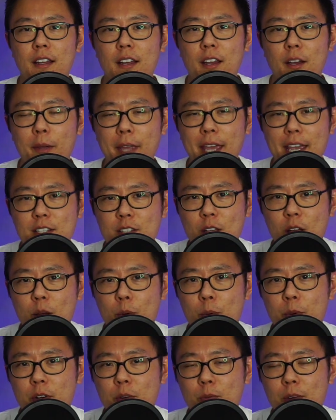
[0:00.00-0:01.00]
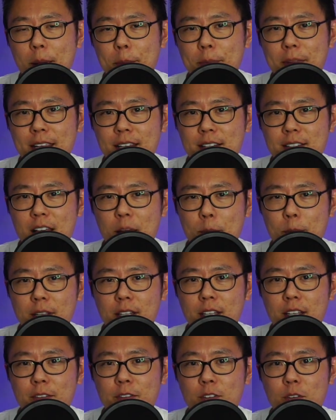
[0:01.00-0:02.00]
Okay, so I want to wrap things up
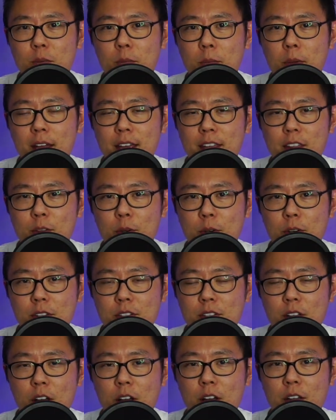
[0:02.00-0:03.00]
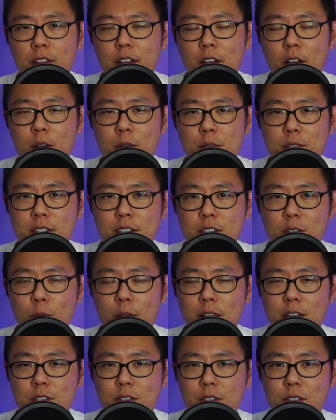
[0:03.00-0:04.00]
and give you my thoughts on the whole
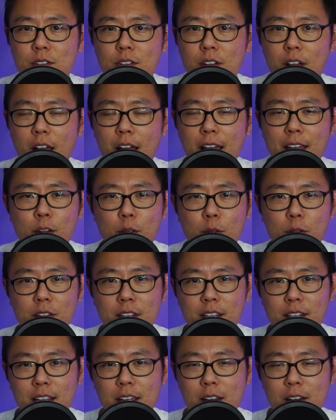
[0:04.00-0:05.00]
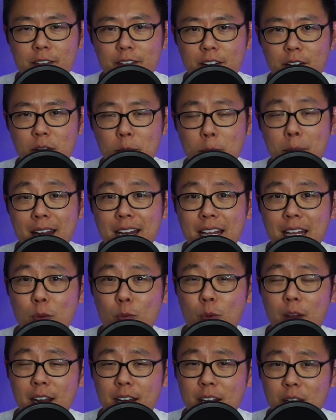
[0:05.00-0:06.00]
situation. I don't think there are very many
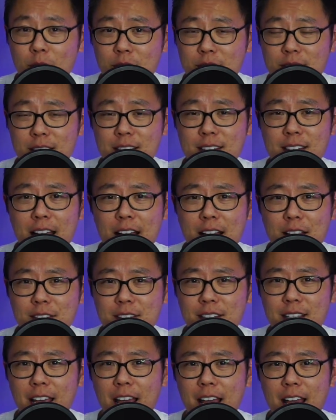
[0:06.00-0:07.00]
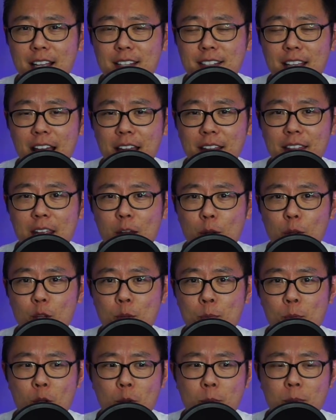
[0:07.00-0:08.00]
Radeon 6000 cards out there at
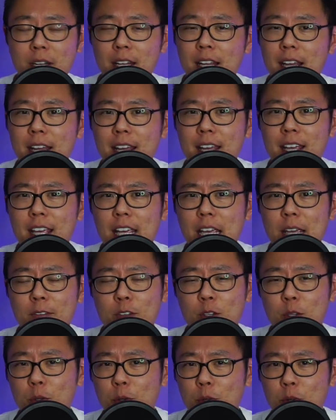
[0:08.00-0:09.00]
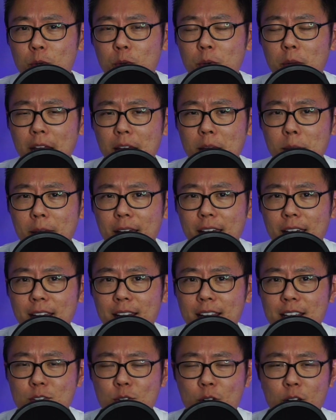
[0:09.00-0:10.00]
the moment. If you look through eBay,
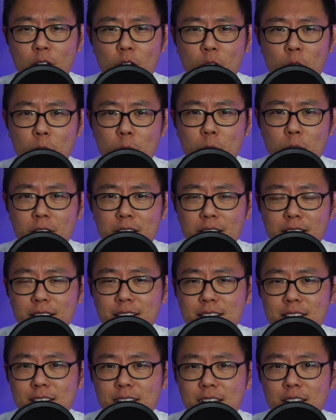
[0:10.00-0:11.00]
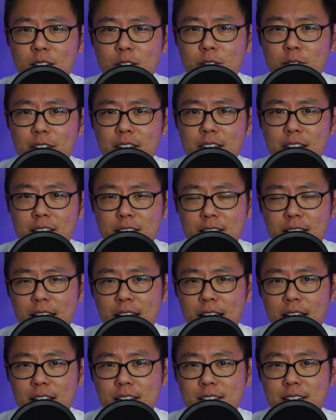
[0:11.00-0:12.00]
there's not a whole lot of listings for these
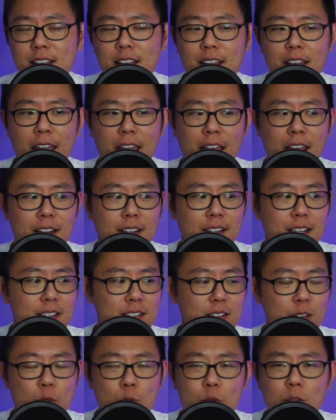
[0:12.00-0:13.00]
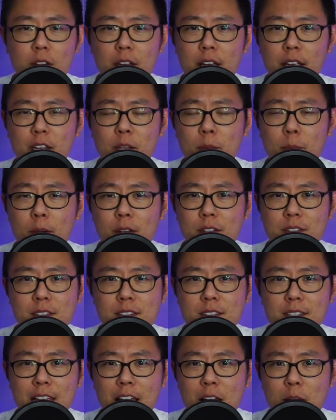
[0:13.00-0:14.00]
cards and doesn't look like the
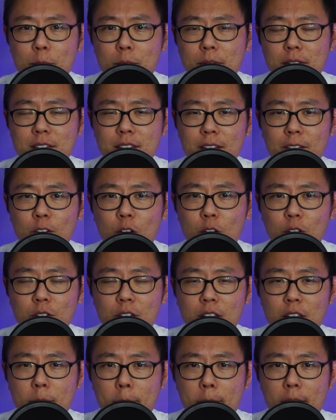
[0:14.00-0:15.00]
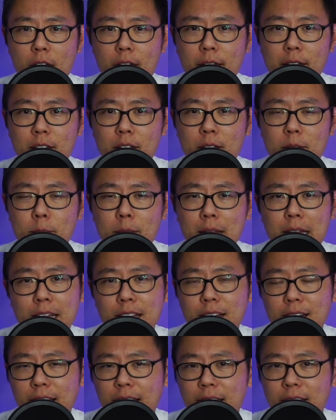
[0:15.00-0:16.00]
Boston scalpers have got to them either,
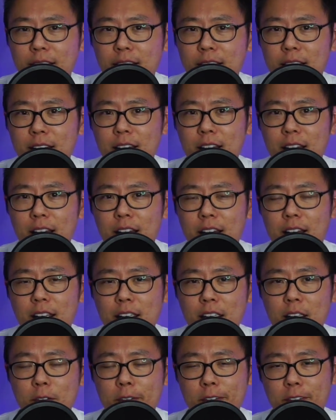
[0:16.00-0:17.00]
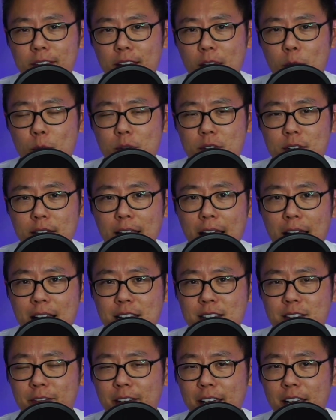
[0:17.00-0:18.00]
meaning that uh, if there were
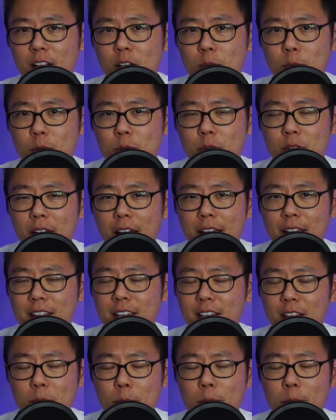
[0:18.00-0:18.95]
cards available, I think the